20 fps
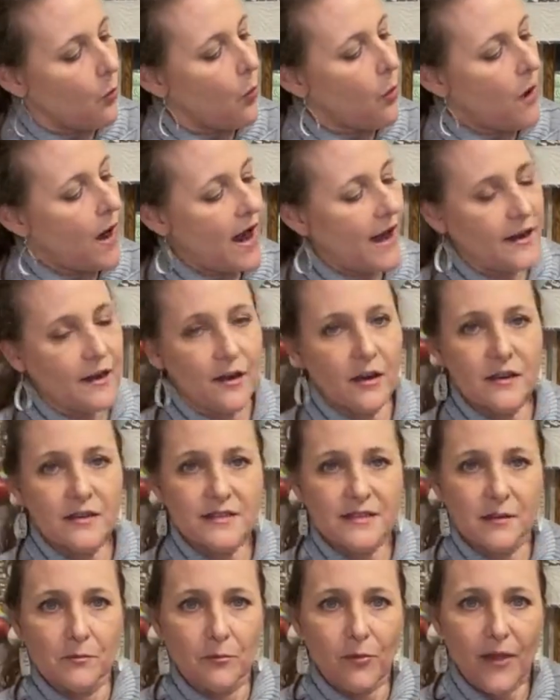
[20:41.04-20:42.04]
wire,
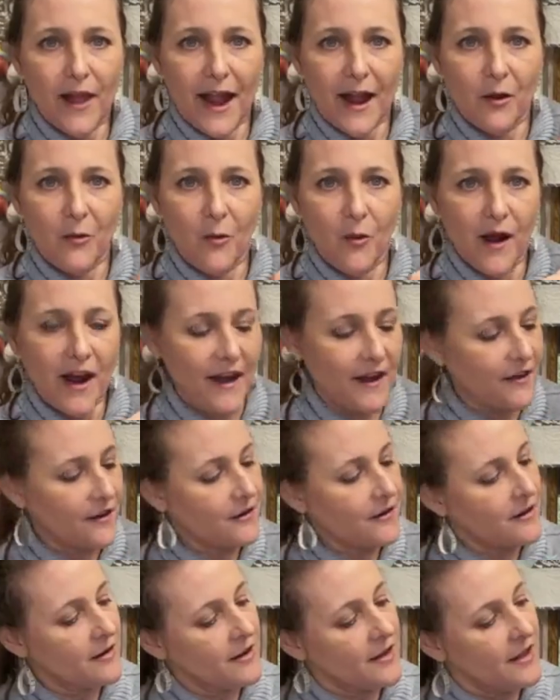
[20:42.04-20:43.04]
some black
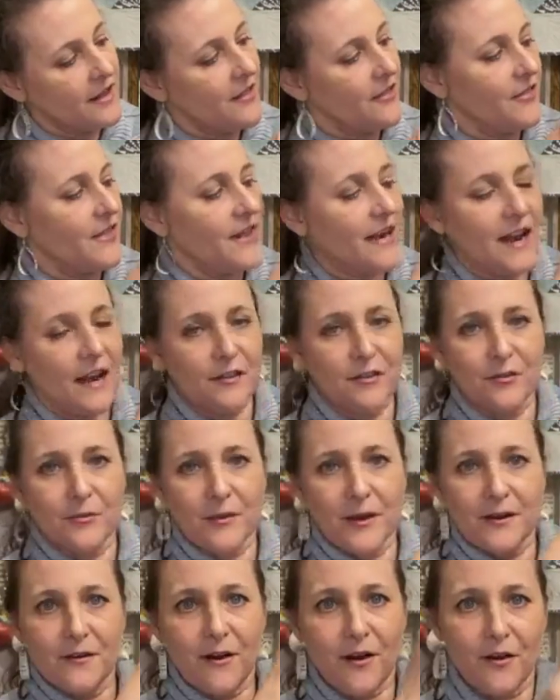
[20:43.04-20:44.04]
wire that I
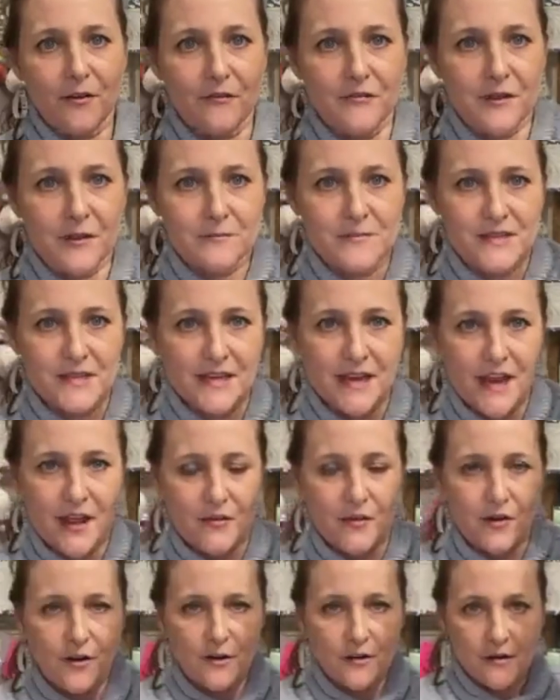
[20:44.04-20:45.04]
thread all of them
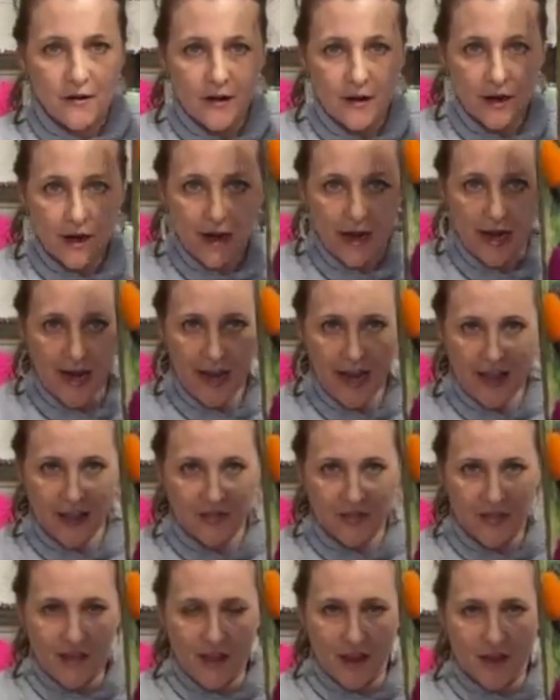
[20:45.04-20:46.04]
together
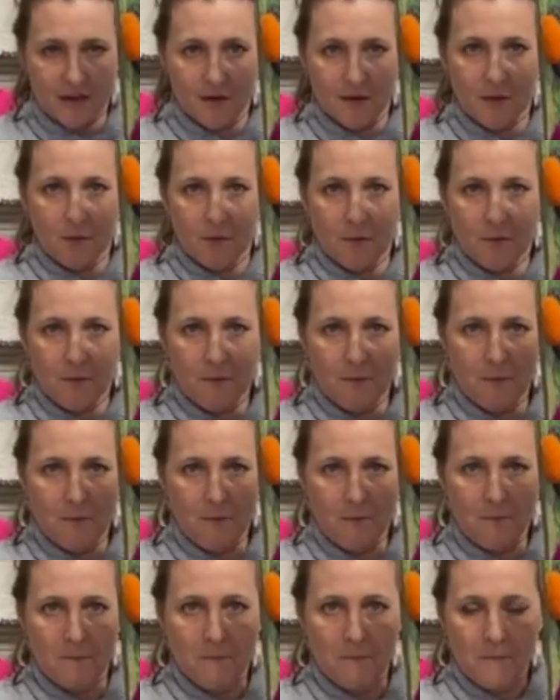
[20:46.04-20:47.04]
and then
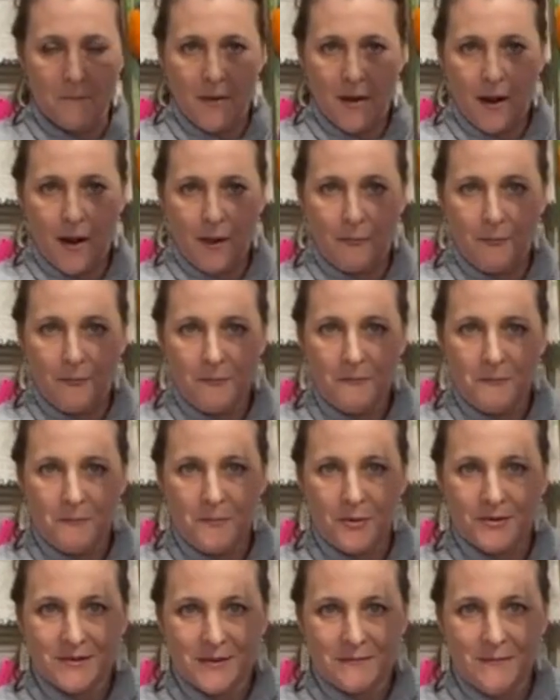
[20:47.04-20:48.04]

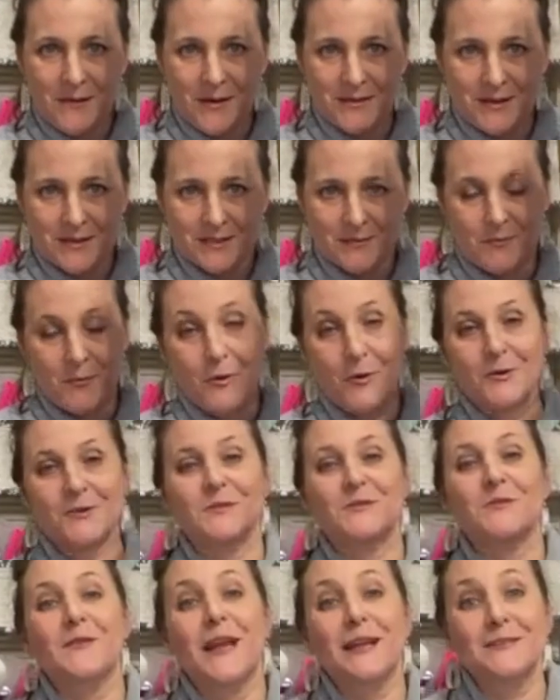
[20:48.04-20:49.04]
put them on this
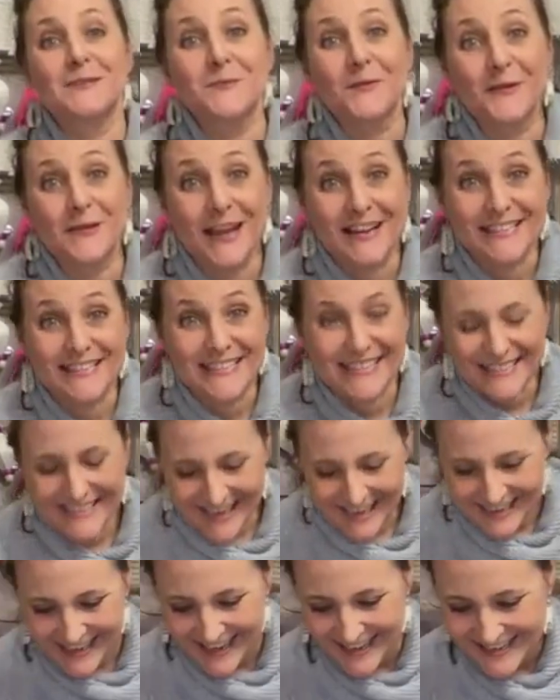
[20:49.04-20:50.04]
board. So that's where that
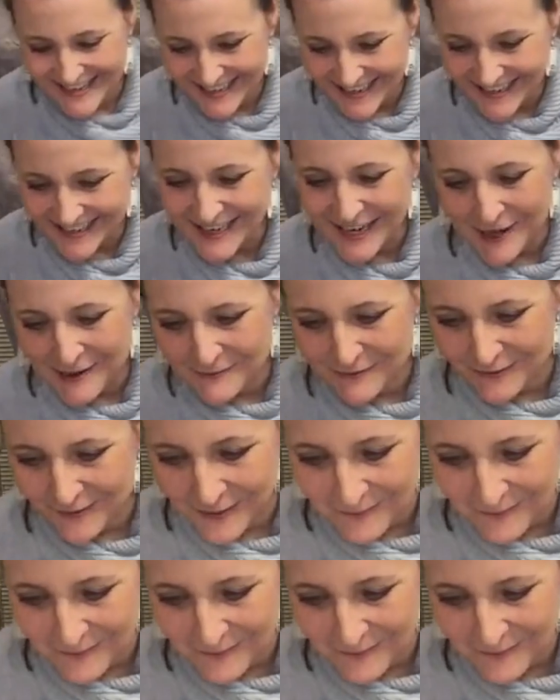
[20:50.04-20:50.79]
design idea came